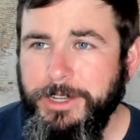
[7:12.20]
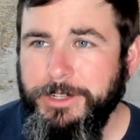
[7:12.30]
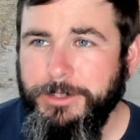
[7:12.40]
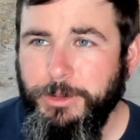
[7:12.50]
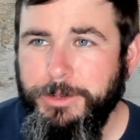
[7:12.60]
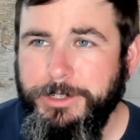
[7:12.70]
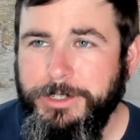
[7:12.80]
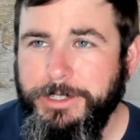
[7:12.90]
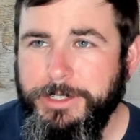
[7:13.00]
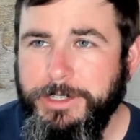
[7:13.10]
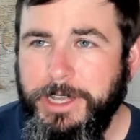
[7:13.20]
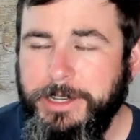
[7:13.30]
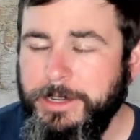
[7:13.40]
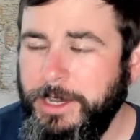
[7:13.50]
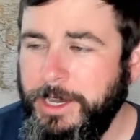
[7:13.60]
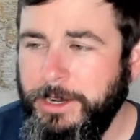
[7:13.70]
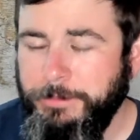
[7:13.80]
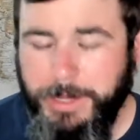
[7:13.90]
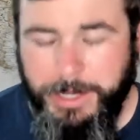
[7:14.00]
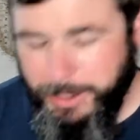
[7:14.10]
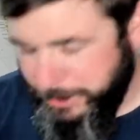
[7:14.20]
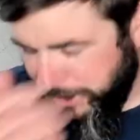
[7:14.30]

There's always just that I don't. It's